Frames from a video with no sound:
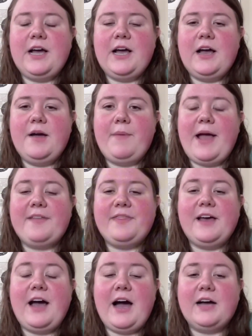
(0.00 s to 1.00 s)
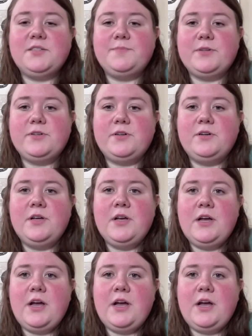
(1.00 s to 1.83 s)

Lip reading: at the hospital